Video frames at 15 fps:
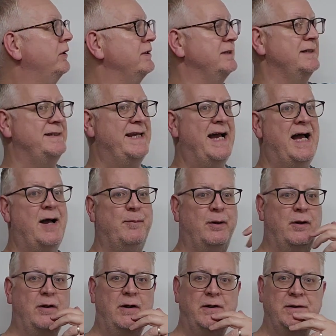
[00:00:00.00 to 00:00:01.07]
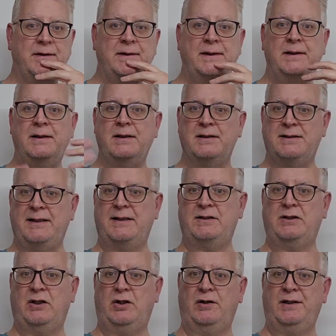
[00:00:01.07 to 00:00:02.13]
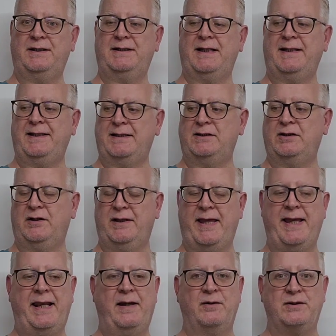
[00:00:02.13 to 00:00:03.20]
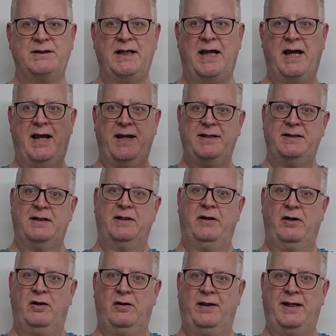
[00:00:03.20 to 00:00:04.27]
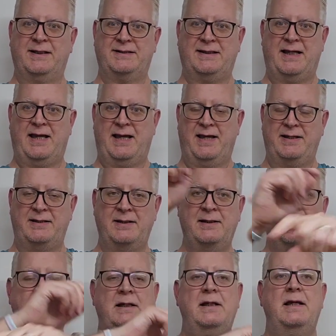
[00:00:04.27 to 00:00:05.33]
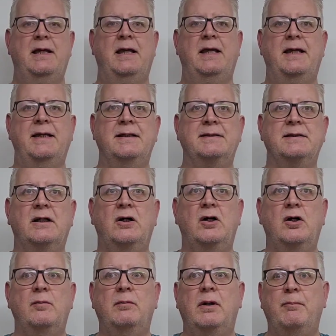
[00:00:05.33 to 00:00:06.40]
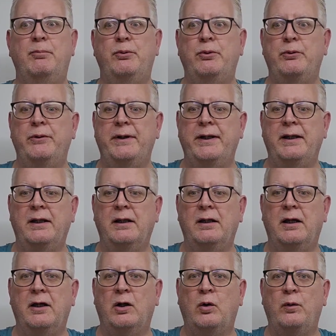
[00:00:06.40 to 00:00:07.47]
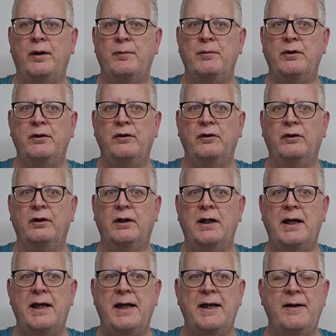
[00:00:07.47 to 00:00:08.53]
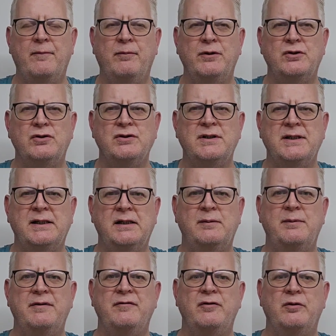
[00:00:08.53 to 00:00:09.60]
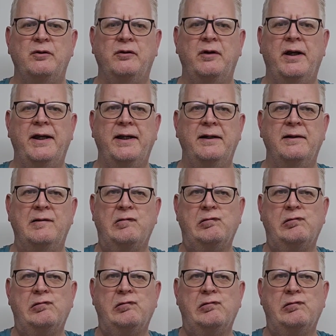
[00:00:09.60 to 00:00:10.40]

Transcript: There's a dartboard, so that's all this side, that's all the Alehouse side, and all that side is all my brewery equipment, which does need a little bit of an upgrade.